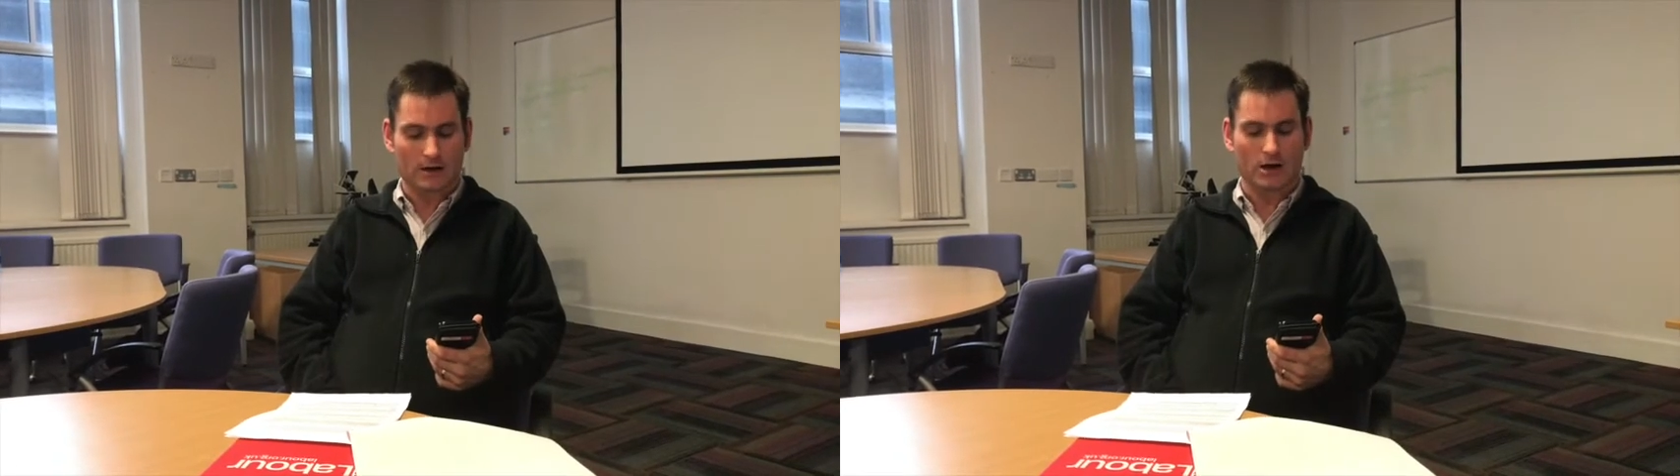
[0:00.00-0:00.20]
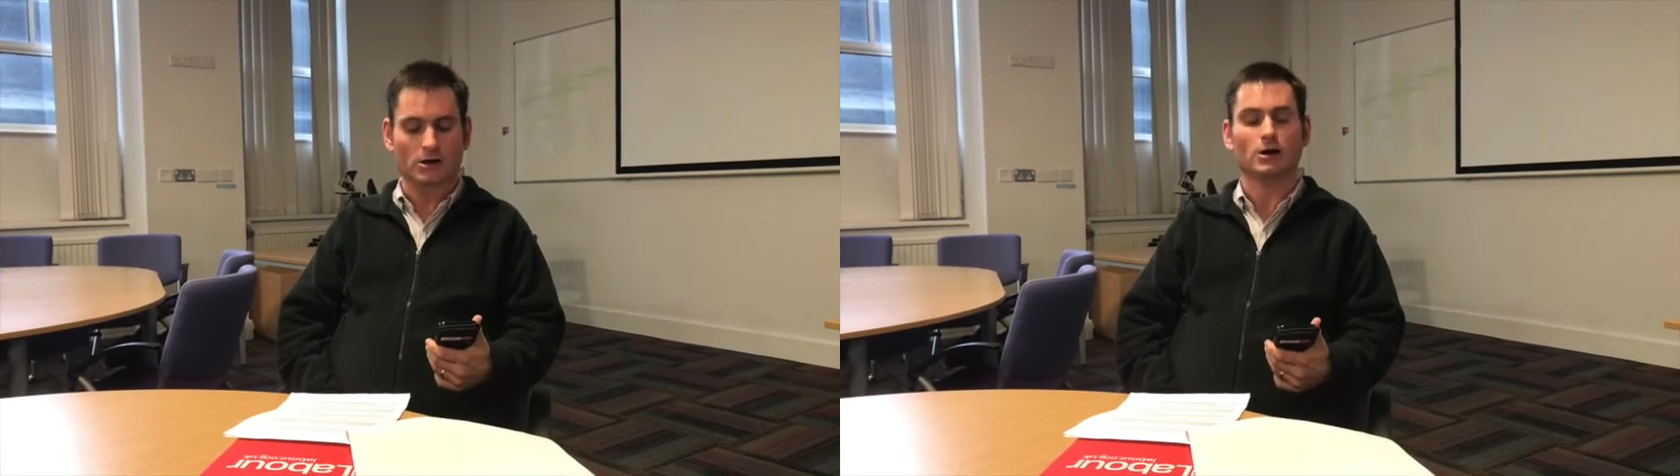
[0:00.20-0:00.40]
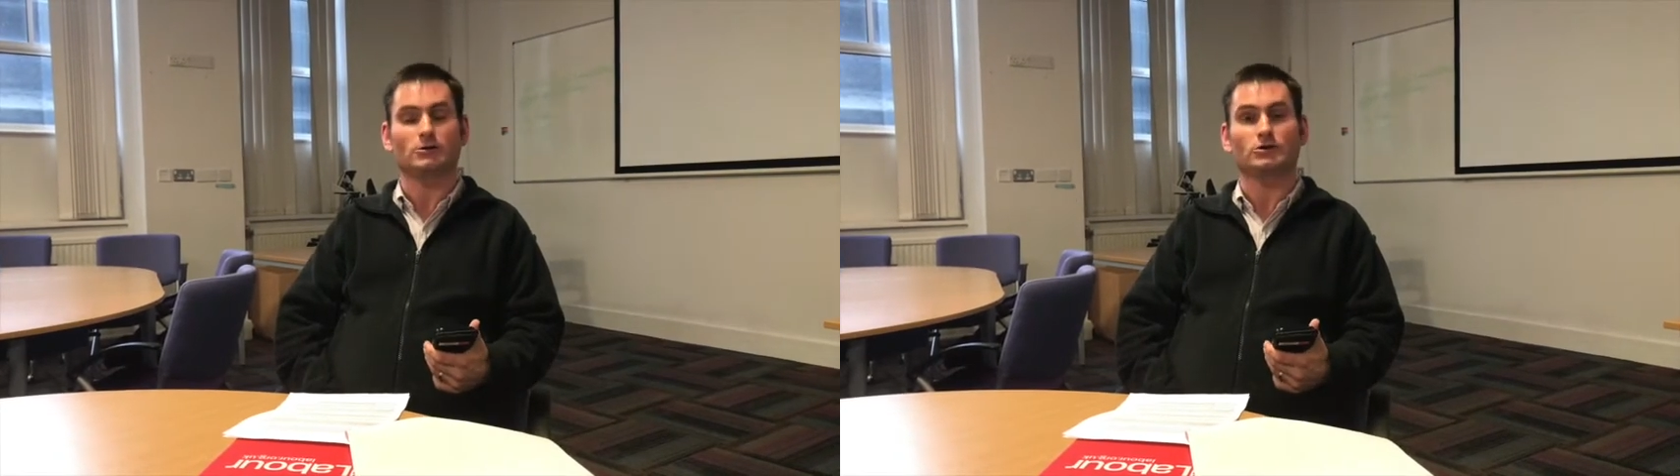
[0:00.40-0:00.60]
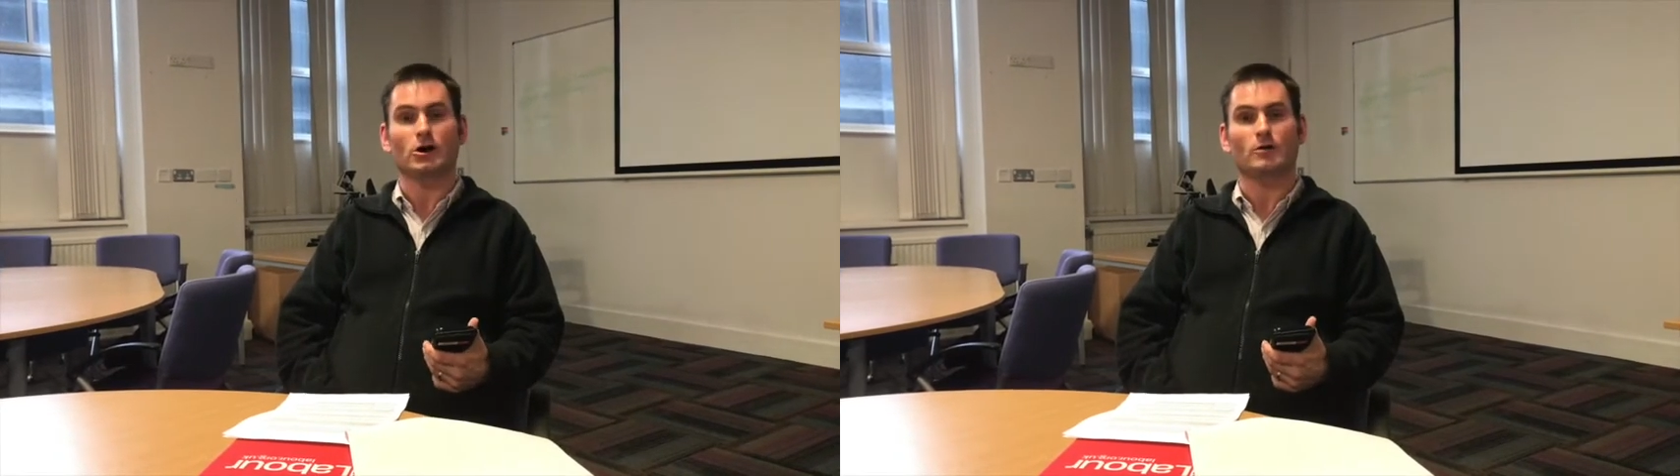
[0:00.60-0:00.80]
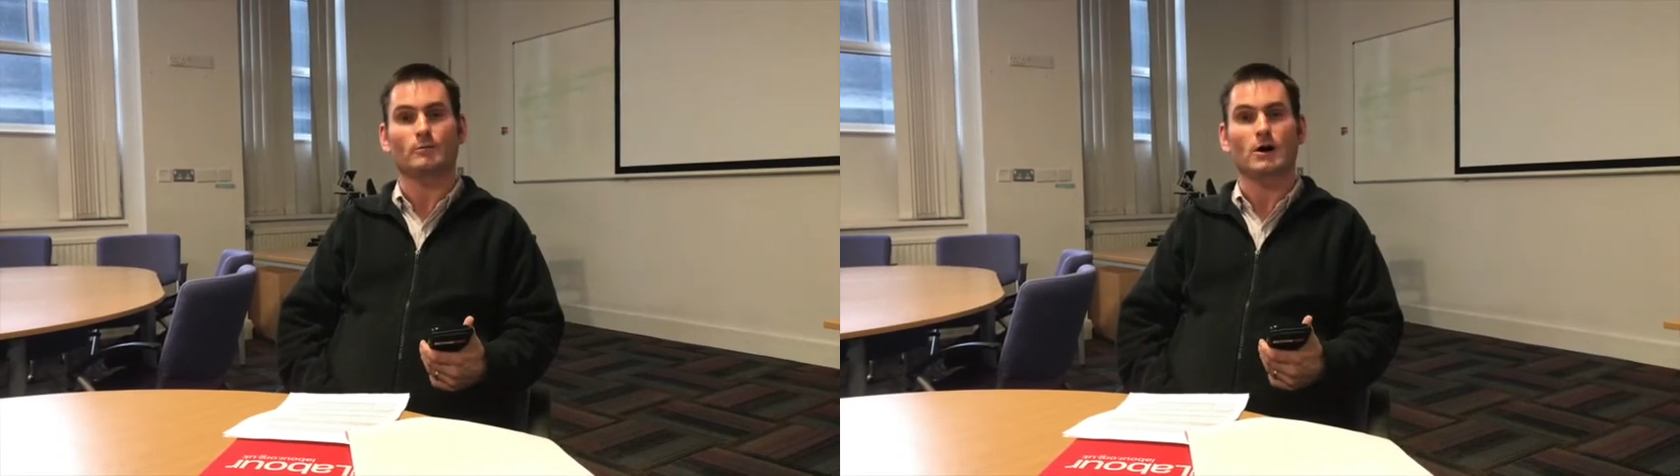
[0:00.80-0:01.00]
not
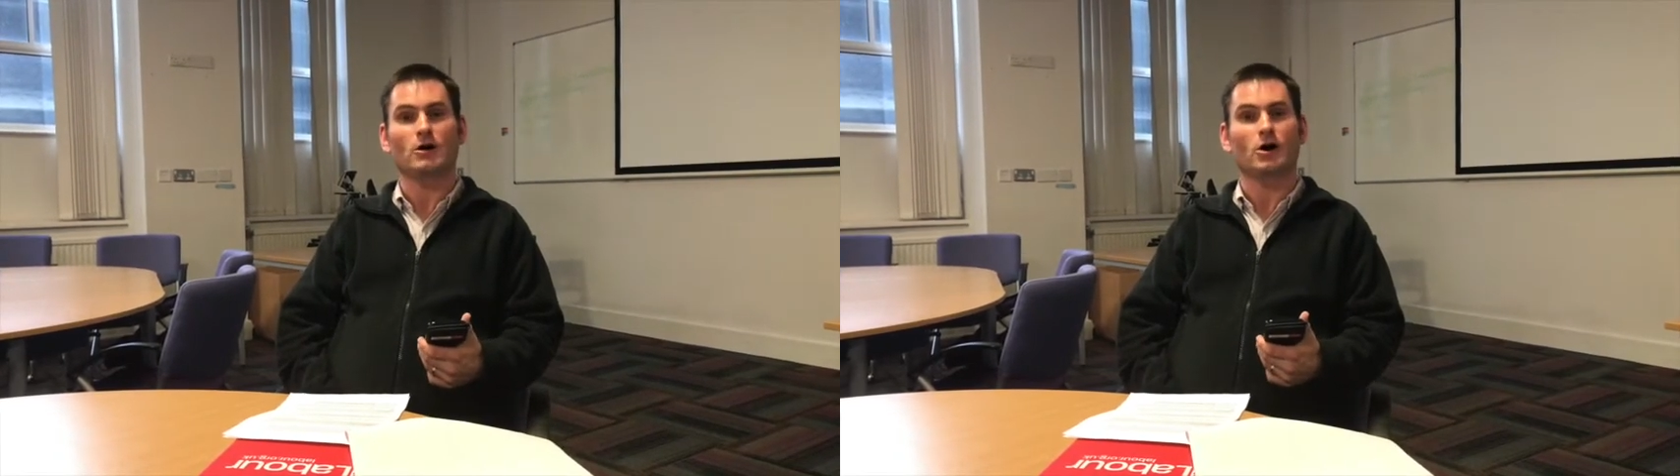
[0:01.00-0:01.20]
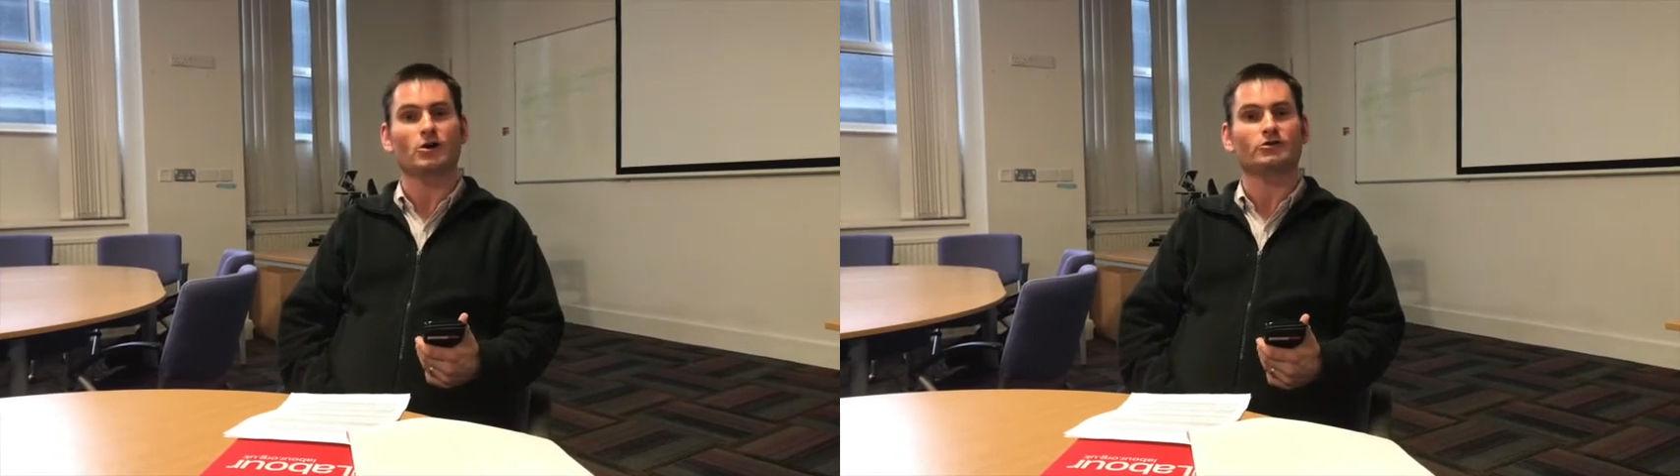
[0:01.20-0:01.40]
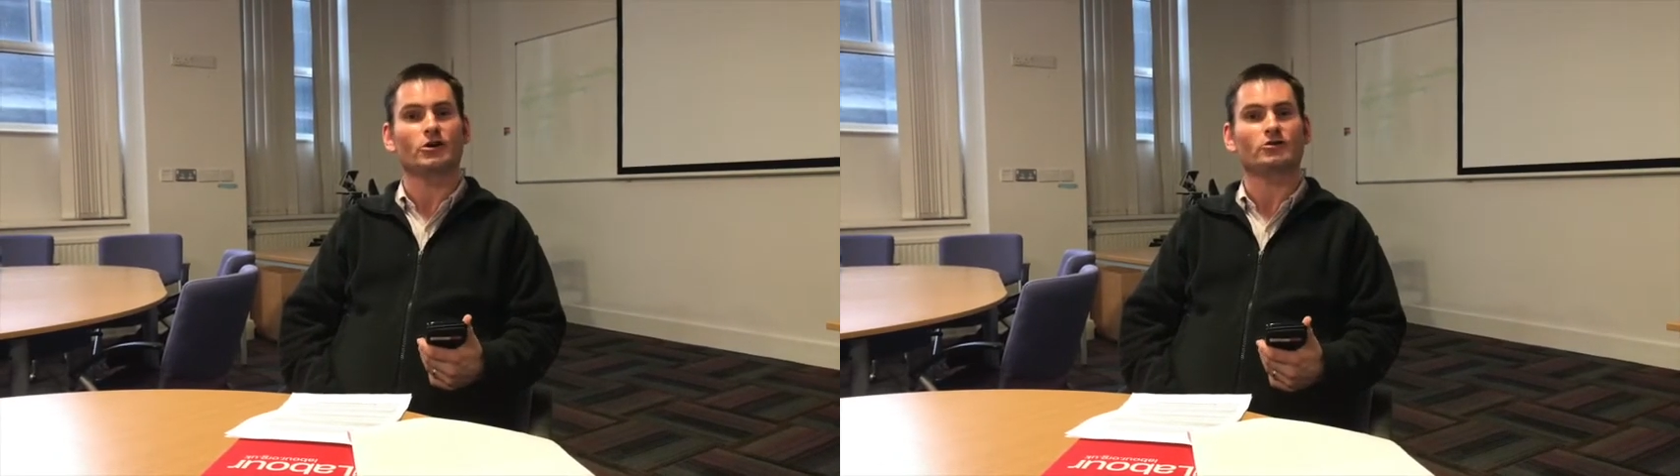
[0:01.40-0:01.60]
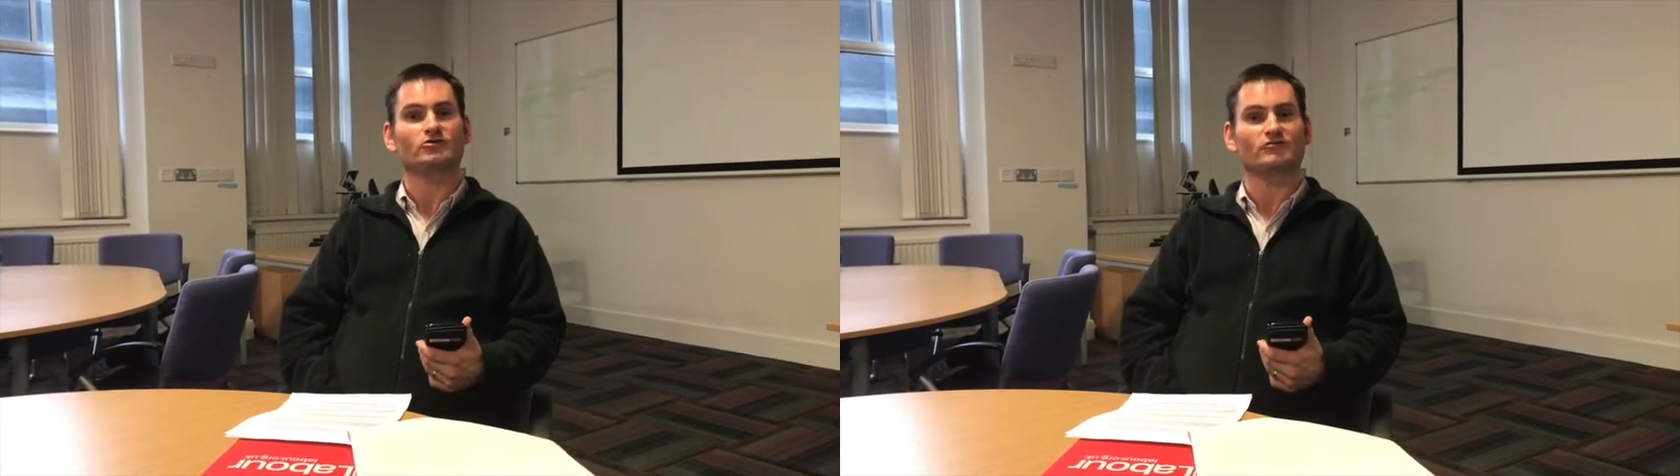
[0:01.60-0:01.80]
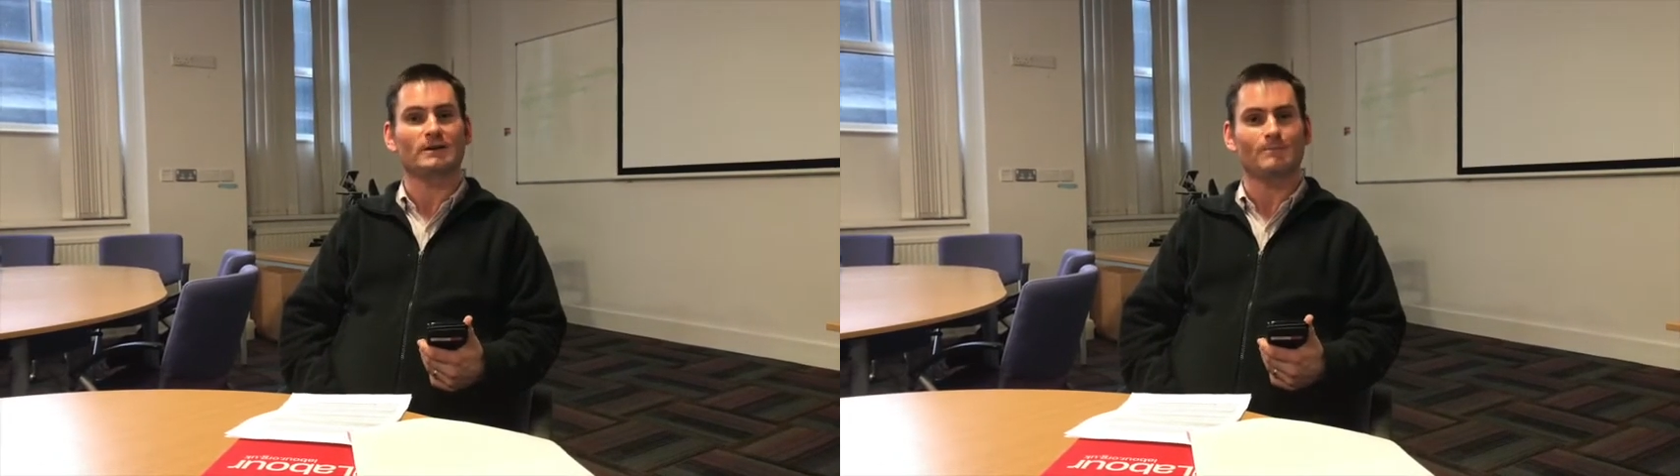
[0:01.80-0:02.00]
dogma or
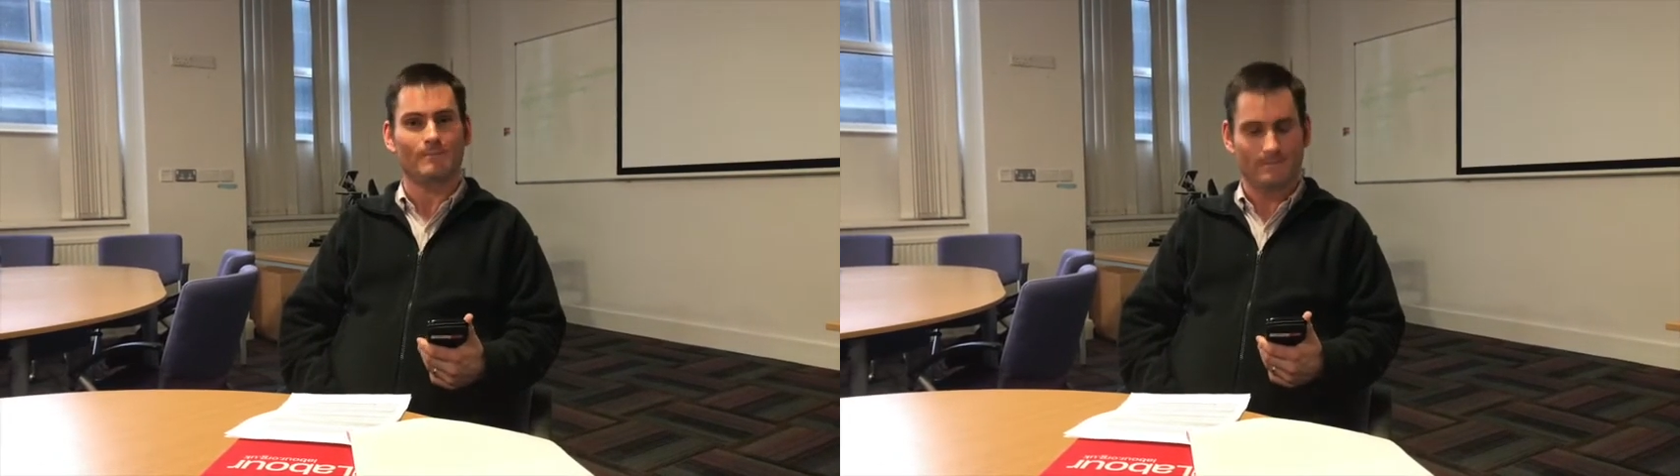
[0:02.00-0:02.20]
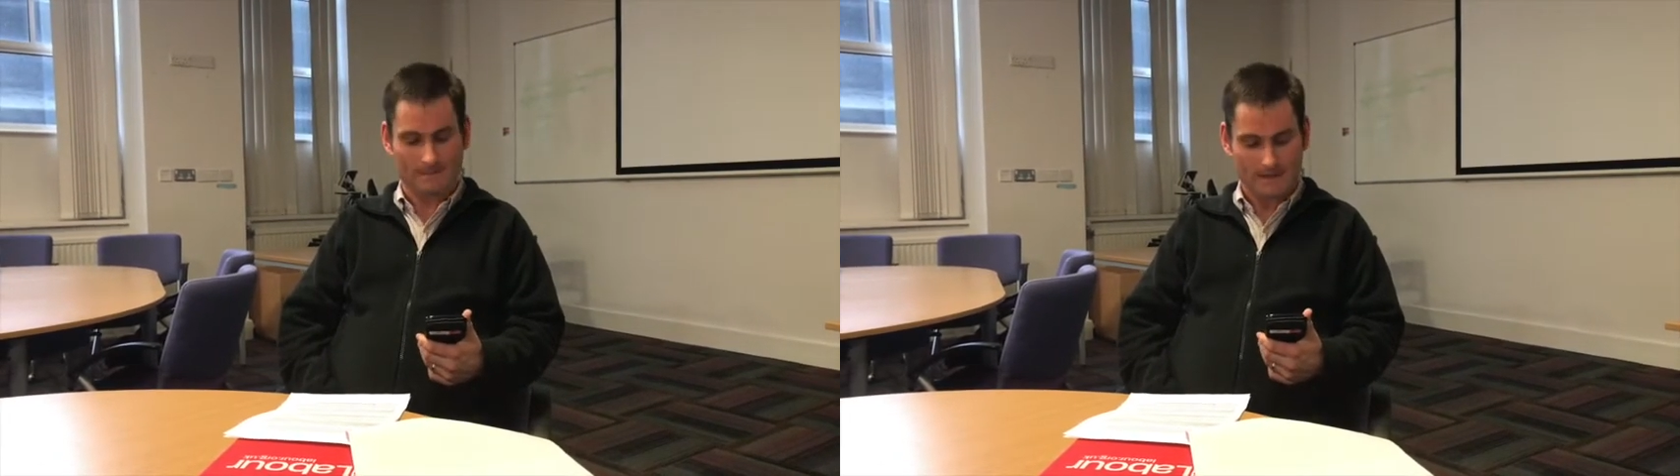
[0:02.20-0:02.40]
doctrine.